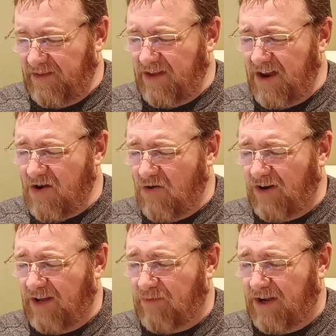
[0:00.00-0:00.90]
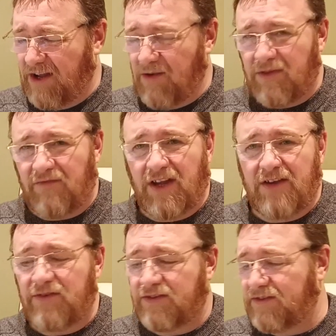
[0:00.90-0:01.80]
they're not really picking up the
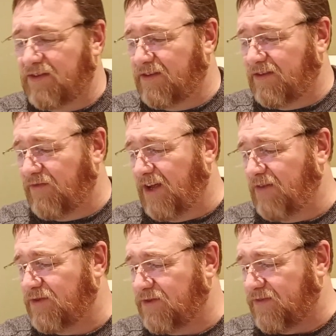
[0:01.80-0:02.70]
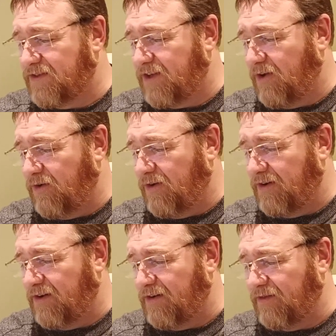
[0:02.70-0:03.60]
flavours. The flavours of the stout
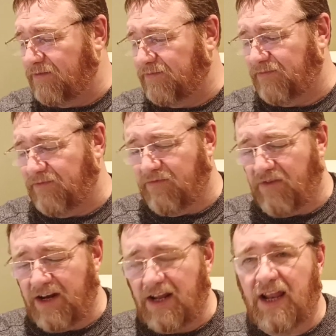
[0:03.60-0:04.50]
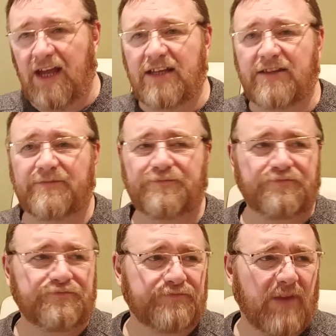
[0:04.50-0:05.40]
are very light.
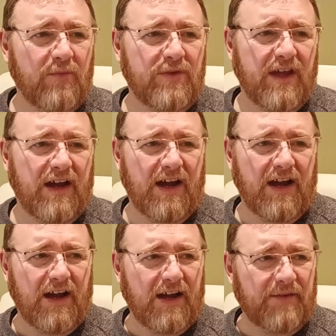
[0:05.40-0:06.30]
I mean, the